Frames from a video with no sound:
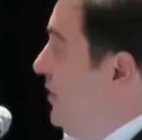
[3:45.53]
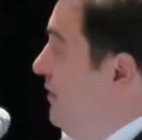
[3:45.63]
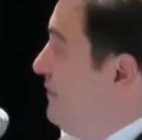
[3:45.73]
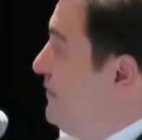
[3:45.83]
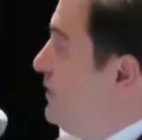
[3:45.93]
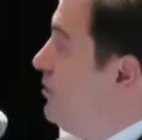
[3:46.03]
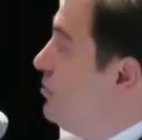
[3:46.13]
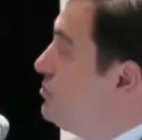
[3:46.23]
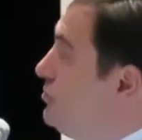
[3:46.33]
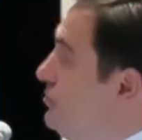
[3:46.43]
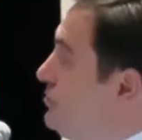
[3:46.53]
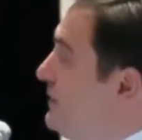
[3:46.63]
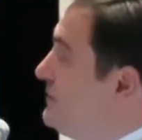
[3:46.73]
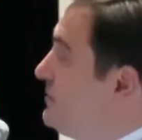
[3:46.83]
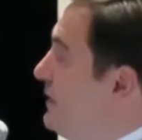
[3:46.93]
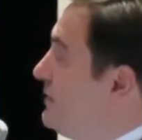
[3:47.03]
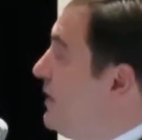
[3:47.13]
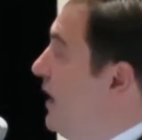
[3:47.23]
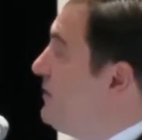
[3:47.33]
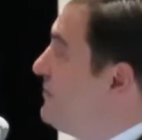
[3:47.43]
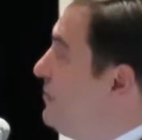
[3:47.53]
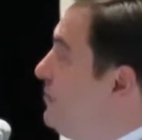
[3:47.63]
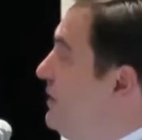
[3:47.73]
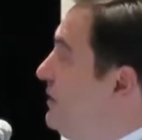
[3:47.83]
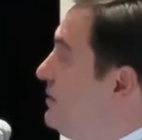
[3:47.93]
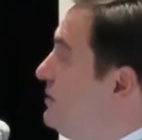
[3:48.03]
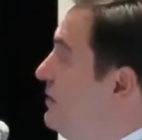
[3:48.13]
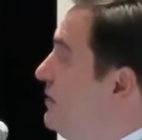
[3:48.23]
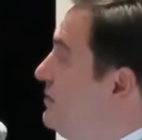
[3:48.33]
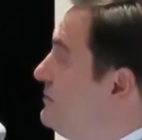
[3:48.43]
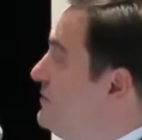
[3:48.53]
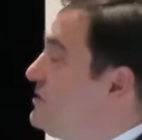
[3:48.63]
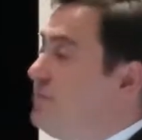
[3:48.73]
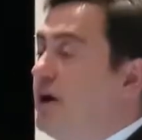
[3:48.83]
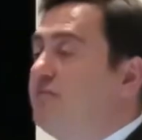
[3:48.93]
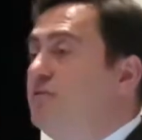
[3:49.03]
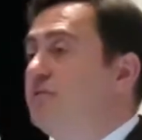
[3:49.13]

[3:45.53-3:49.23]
If you go to urethra and cut from here, this part